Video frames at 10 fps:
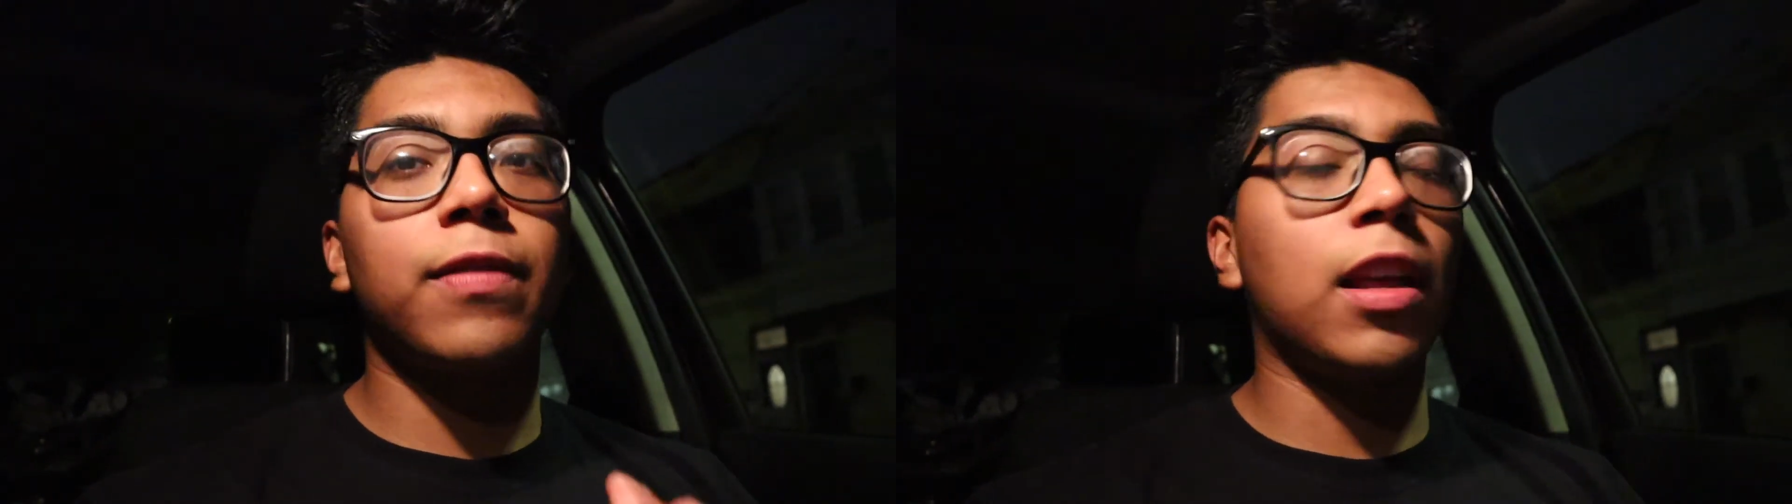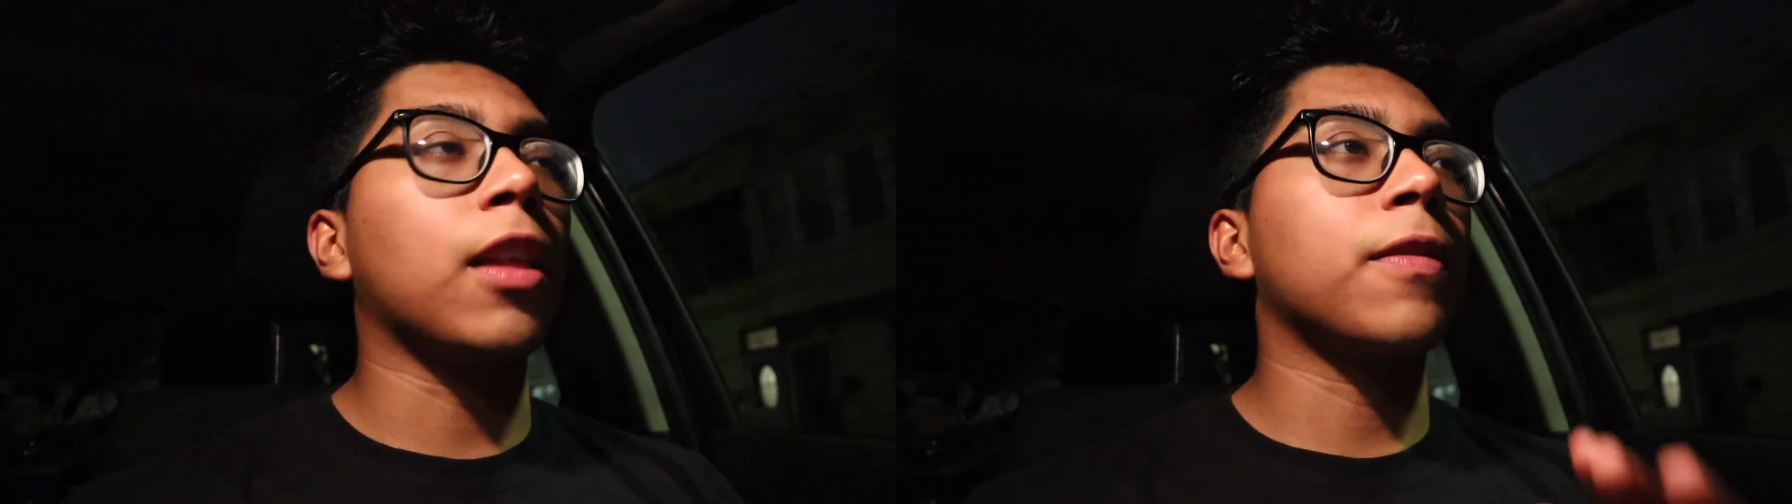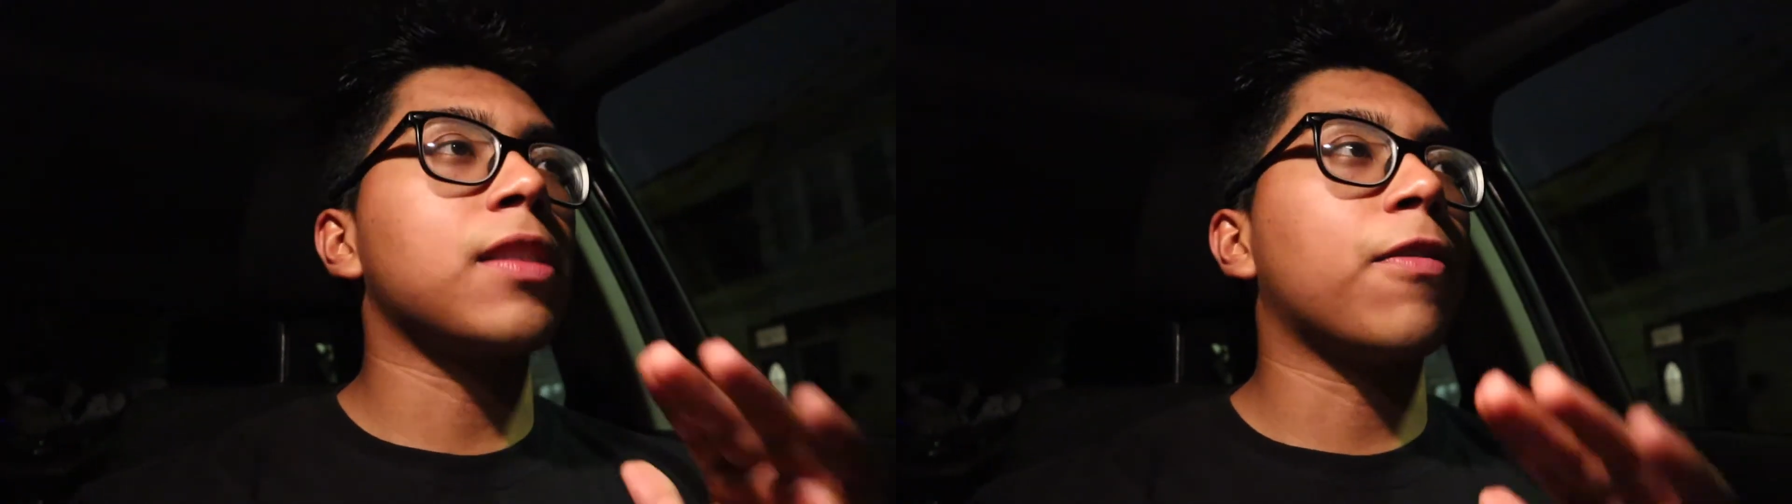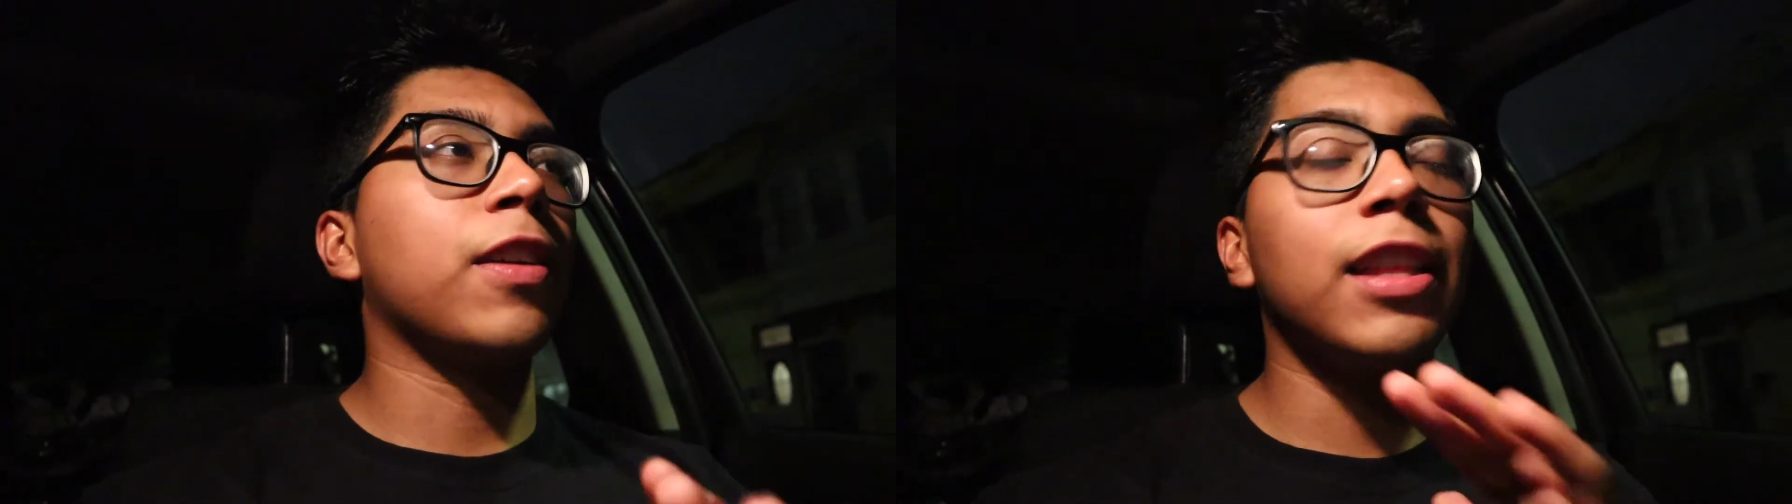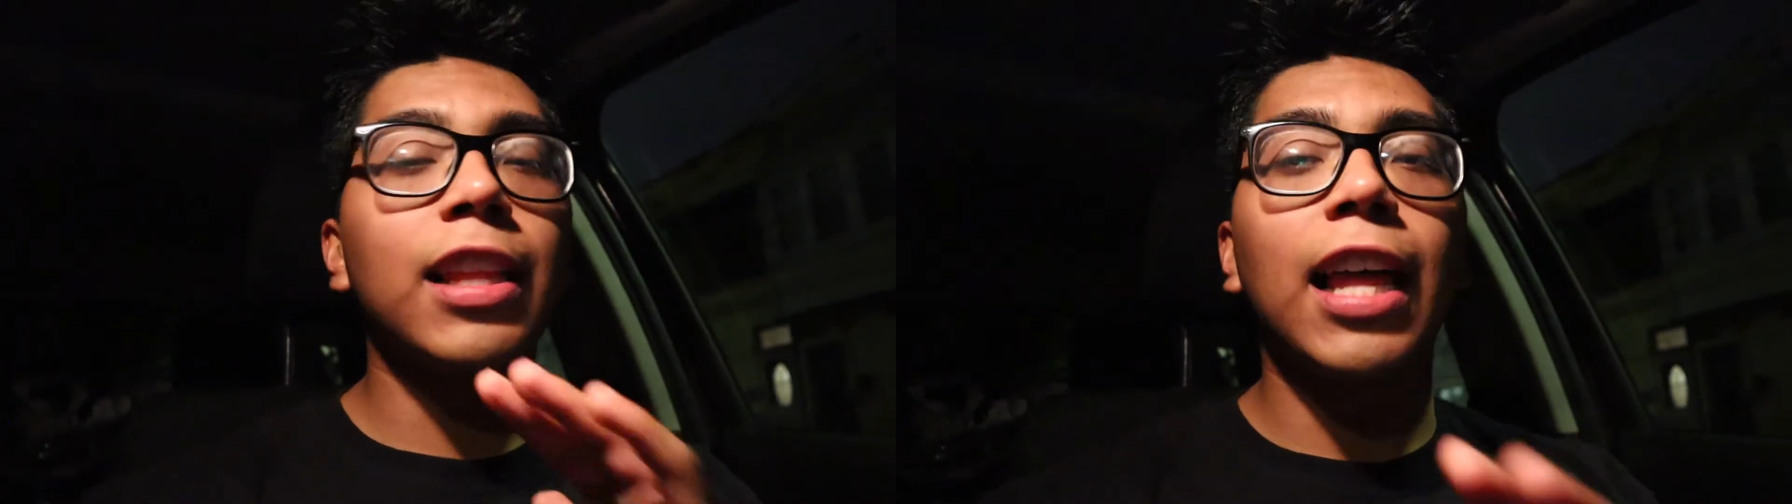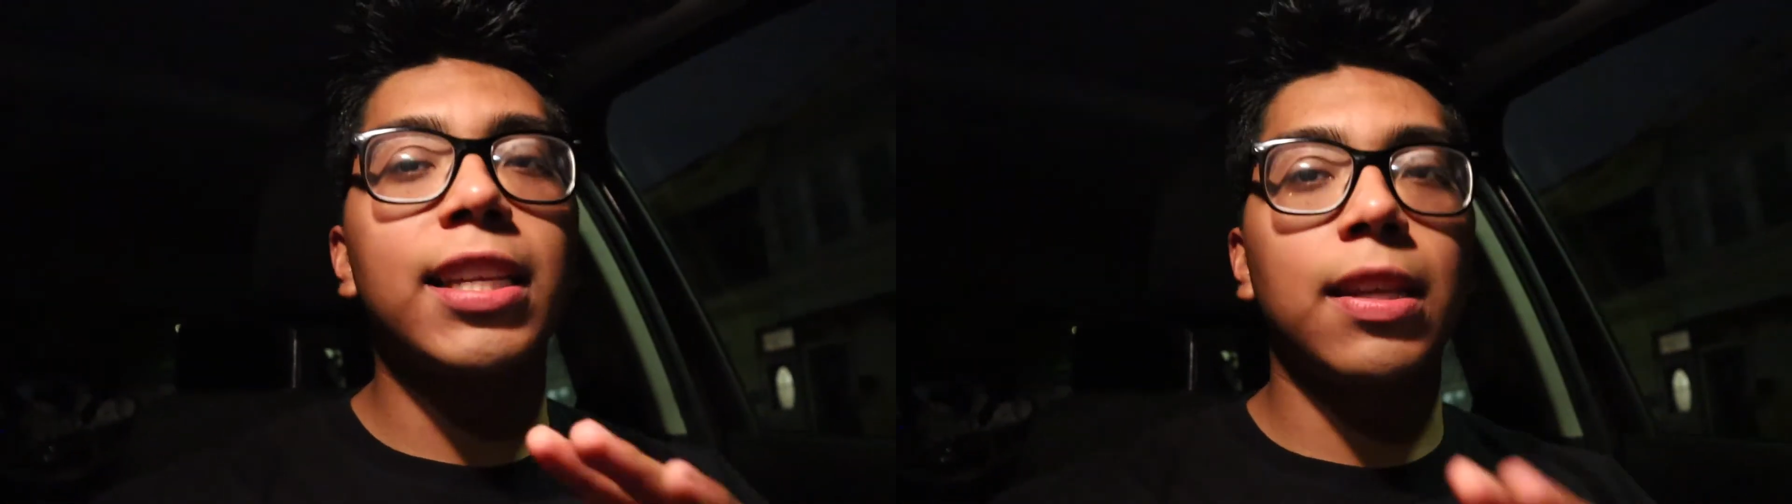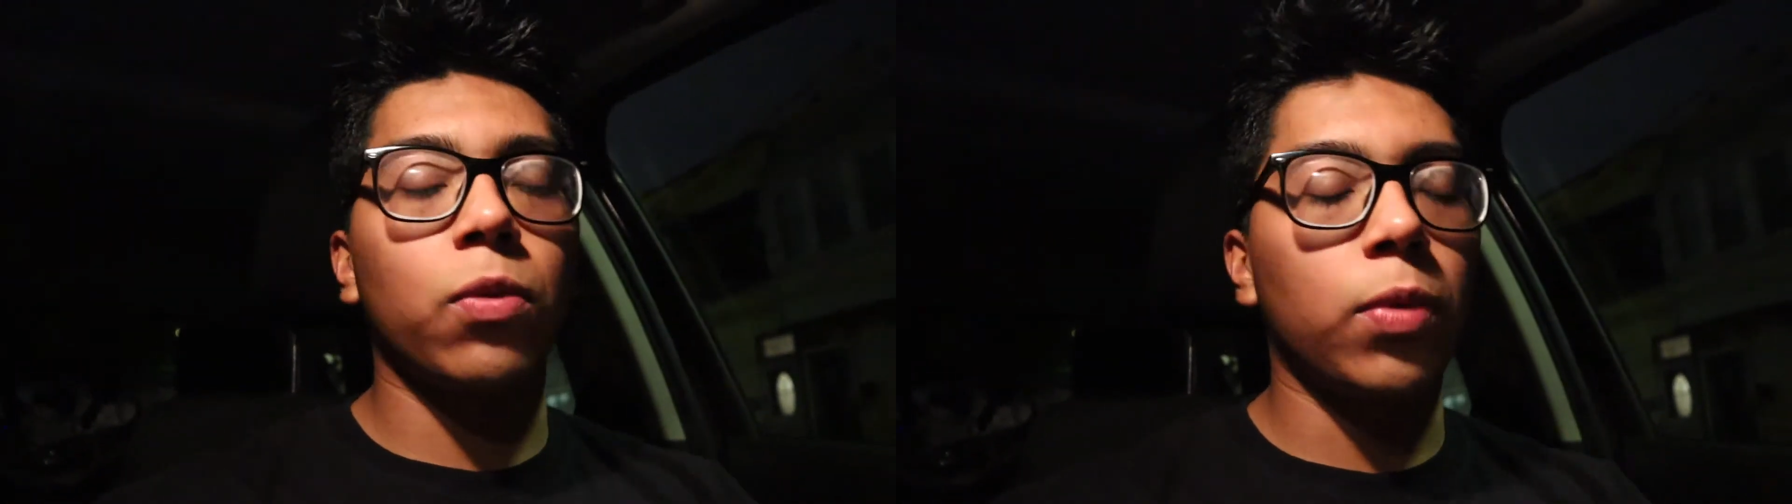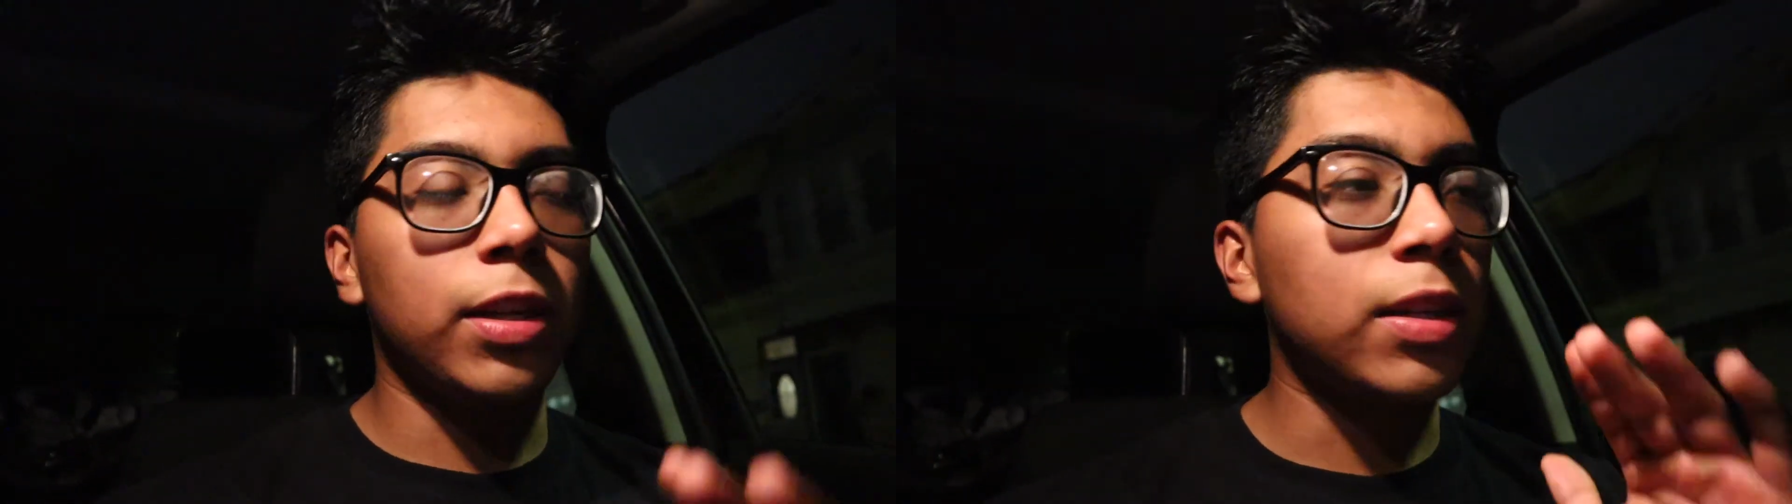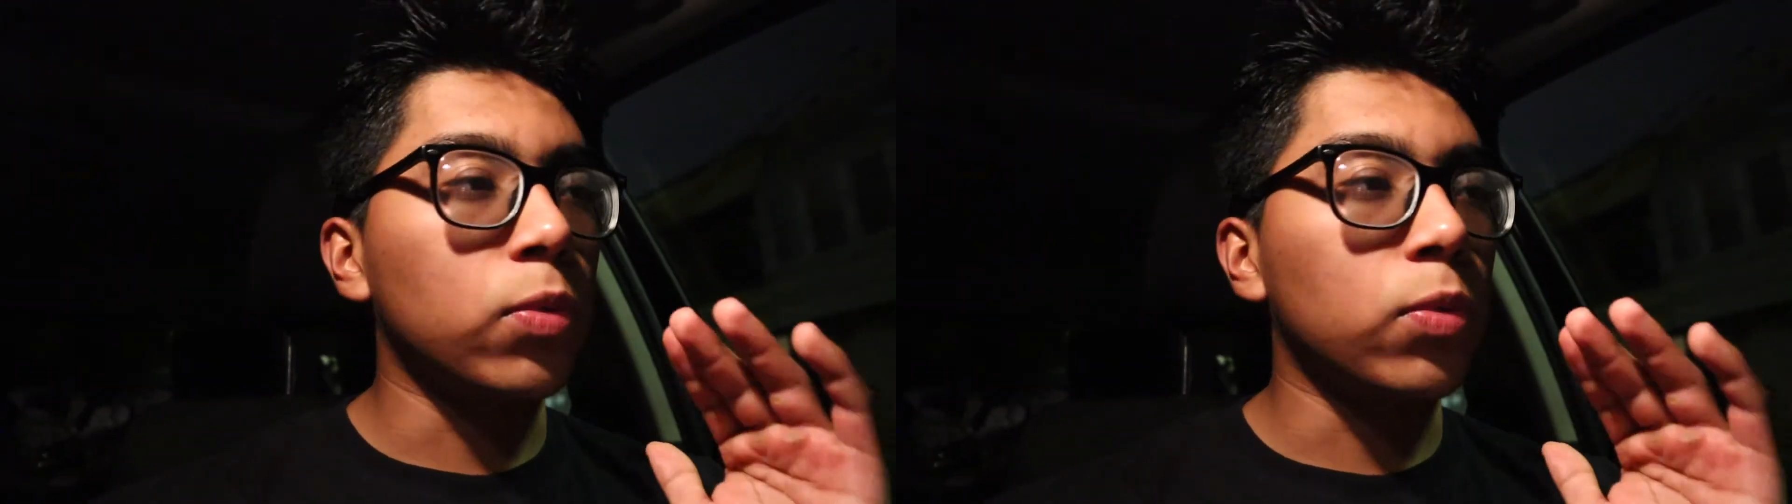deadlifts I've hit in the last 7 weeks.